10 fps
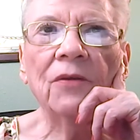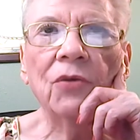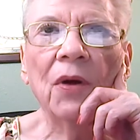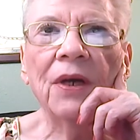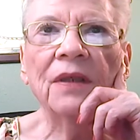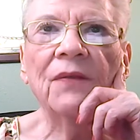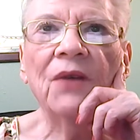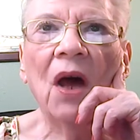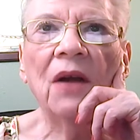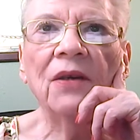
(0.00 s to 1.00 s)
Trillions of
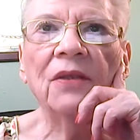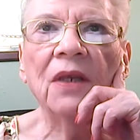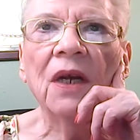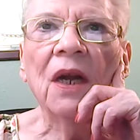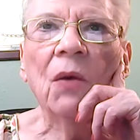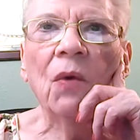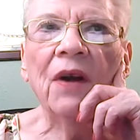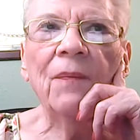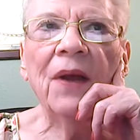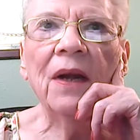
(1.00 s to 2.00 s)
dollars would
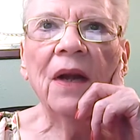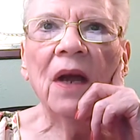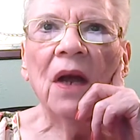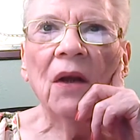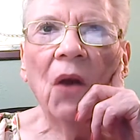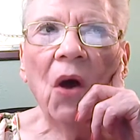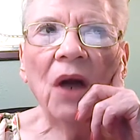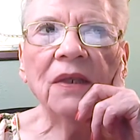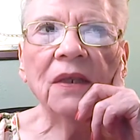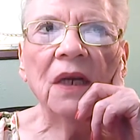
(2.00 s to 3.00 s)
have been
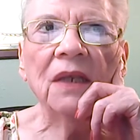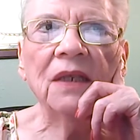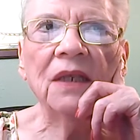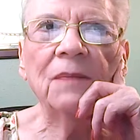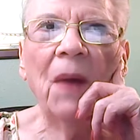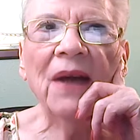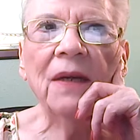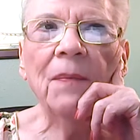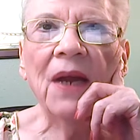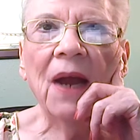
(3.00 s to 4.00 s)
lost since
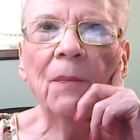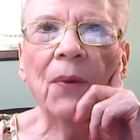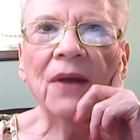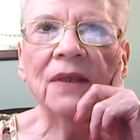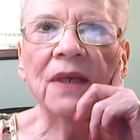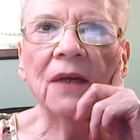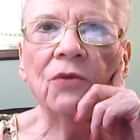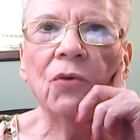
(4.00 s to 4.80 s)
Biden became president.